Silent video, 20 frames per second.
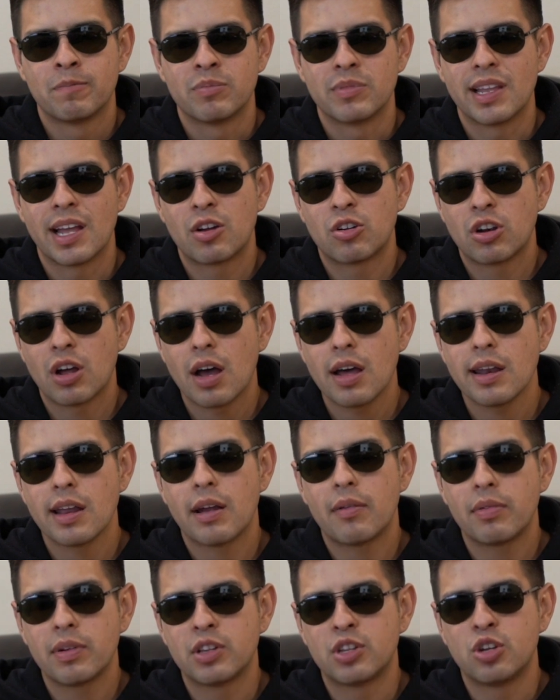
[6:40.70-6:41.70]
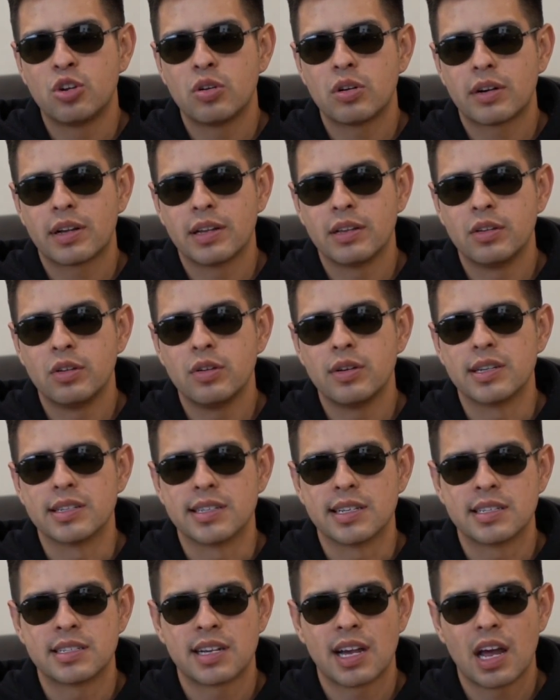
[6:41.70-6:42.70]
Now, not every tuner can do this.
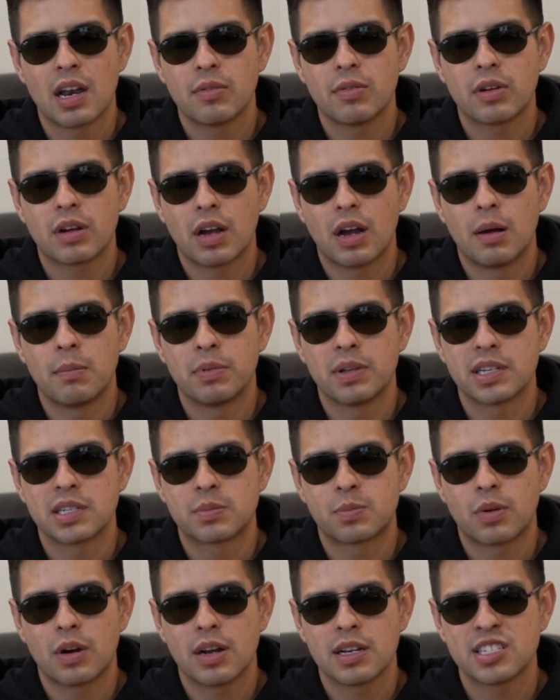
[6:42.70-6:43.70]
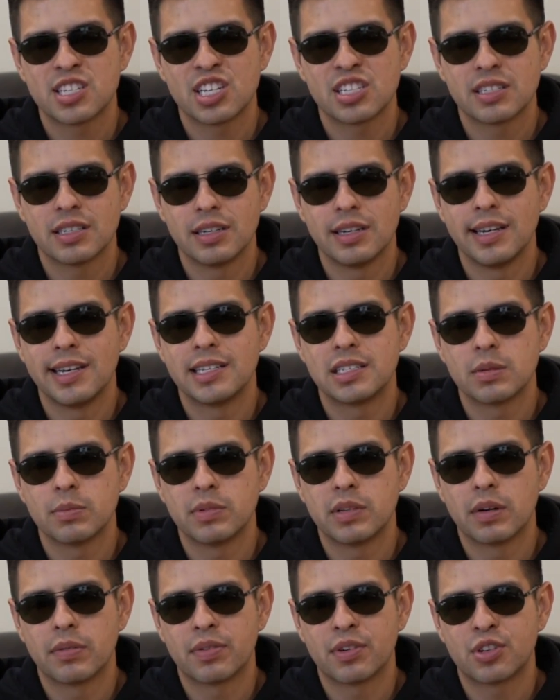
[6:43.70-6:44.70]
It's kind of a complex process and you need some
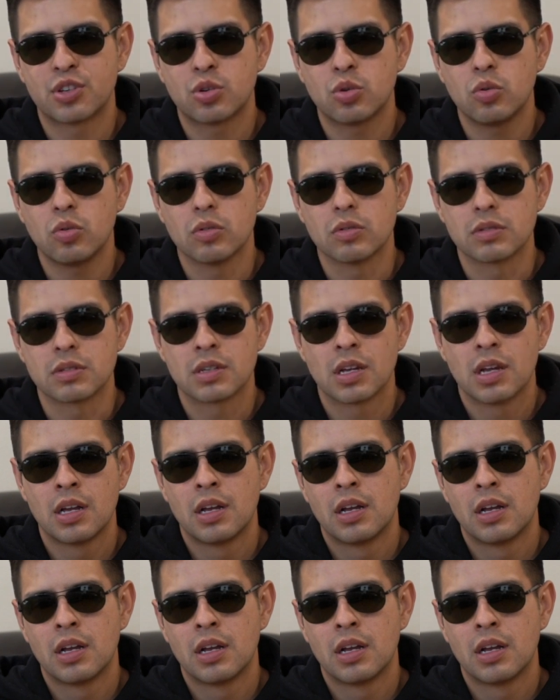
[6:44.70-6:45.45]
different tools.